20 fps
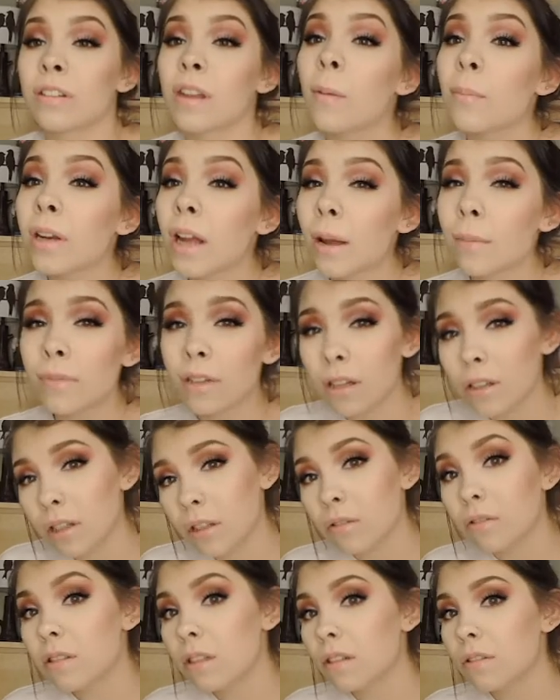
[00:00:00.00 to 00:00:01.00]
Sometimes I'll
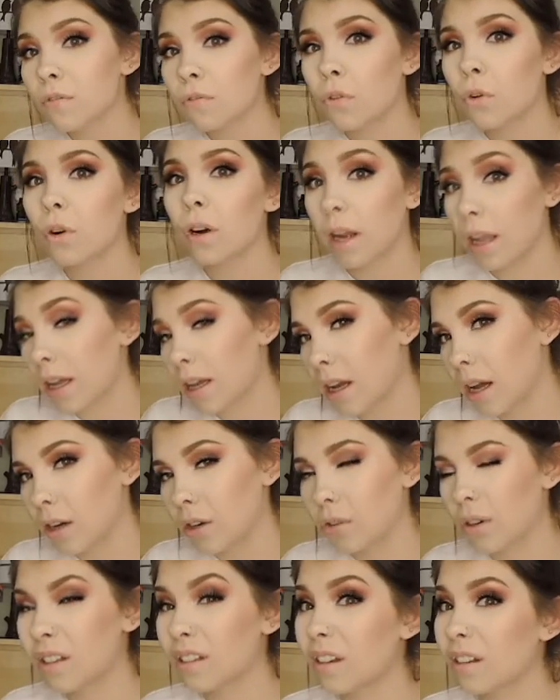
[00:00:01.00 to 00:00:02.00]
use it for a
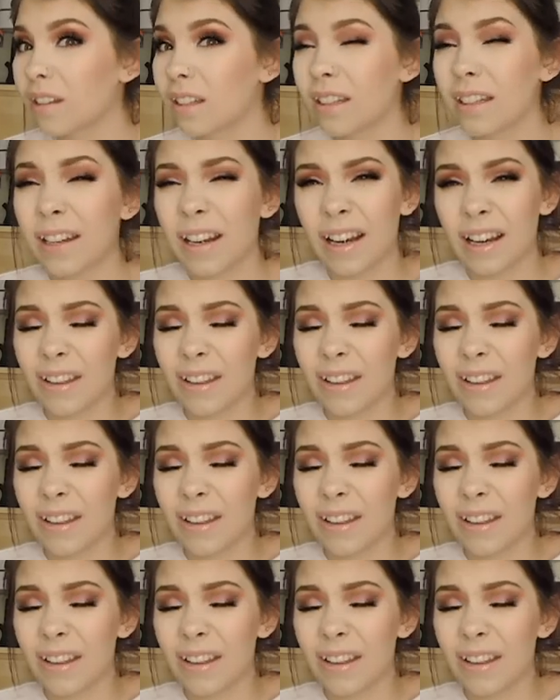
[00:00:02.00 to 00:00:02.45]
cut crease on the lid,